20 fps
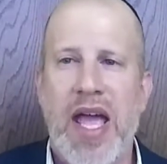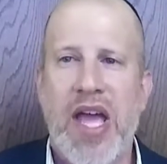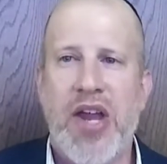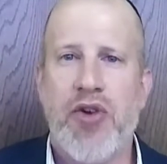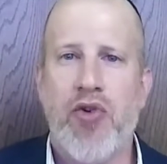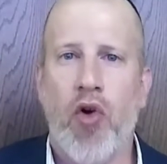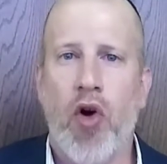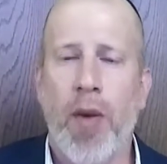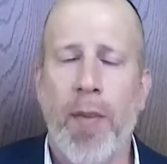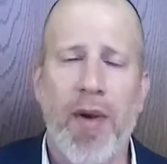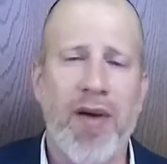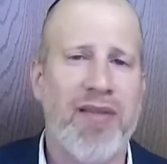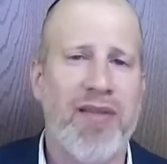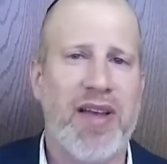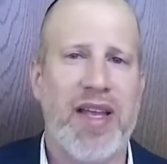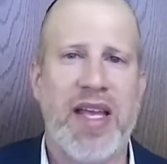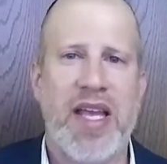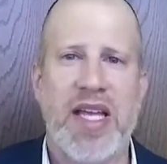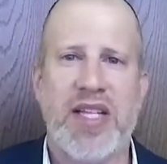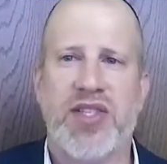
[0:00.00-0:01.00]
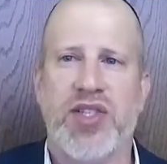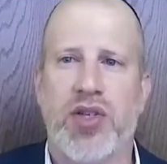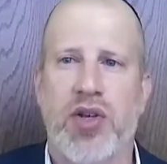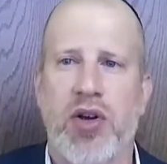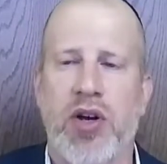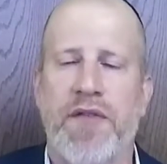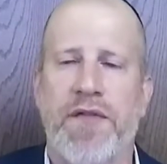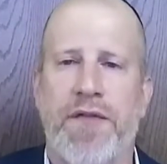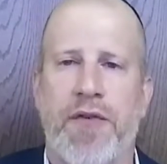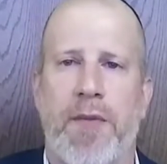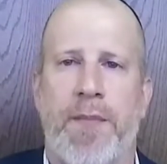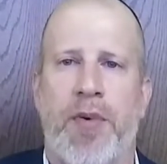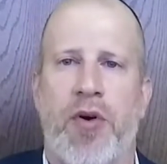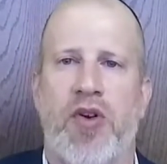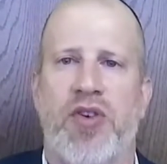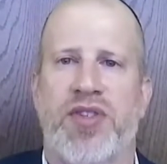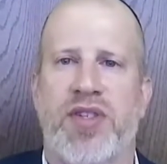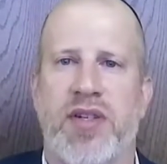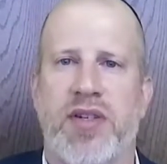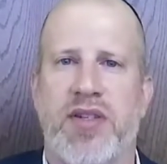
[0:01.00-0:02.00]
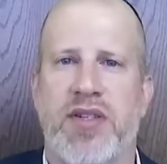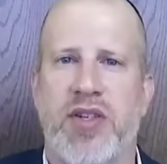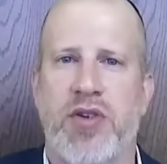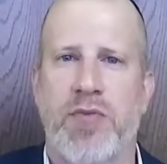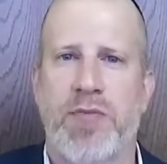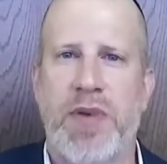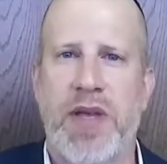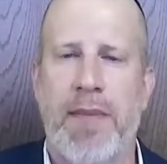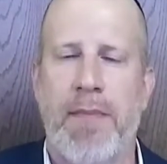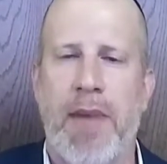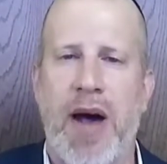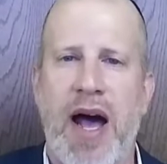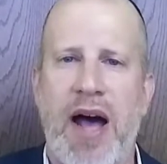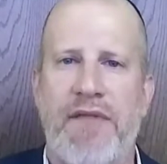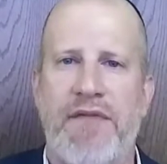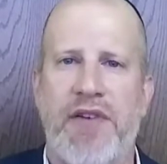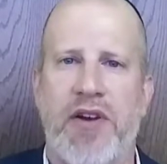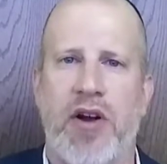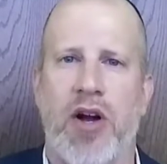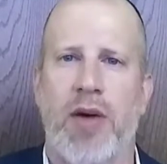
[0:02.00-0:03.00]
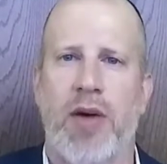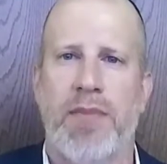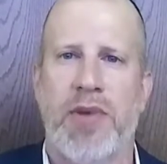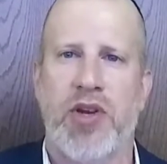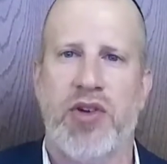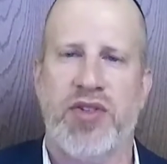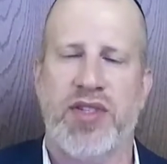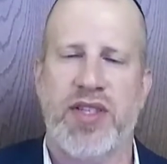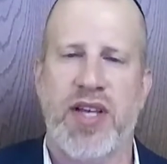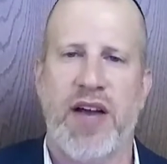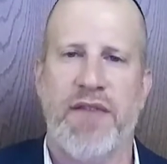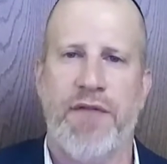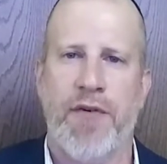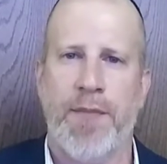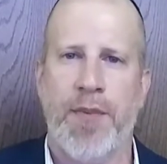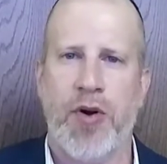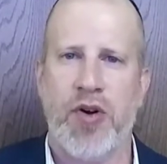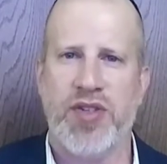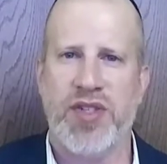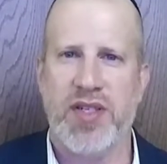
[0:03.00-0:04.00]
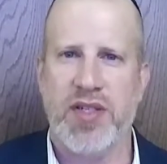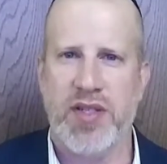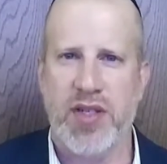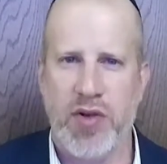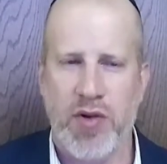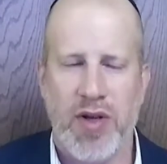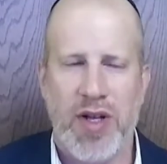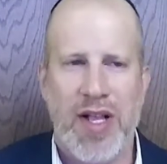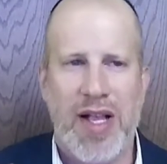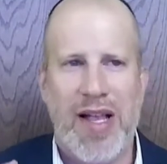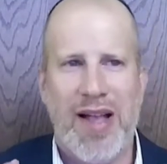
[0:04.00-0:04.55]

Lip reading: Normally, it's good for a person to be mavir al midosav, for a person to